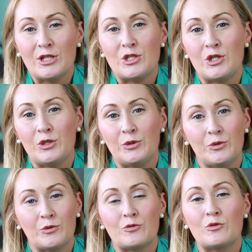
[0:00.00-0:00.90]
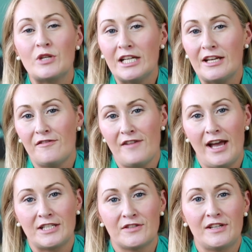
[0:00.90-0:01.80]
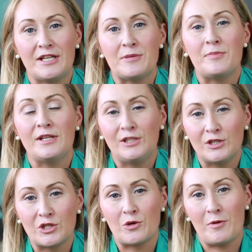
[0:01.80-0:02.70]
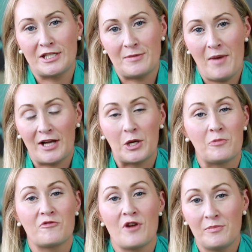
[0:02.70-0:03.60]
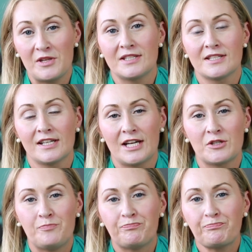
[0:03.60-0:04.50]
to really effectively build your body back up from the inside out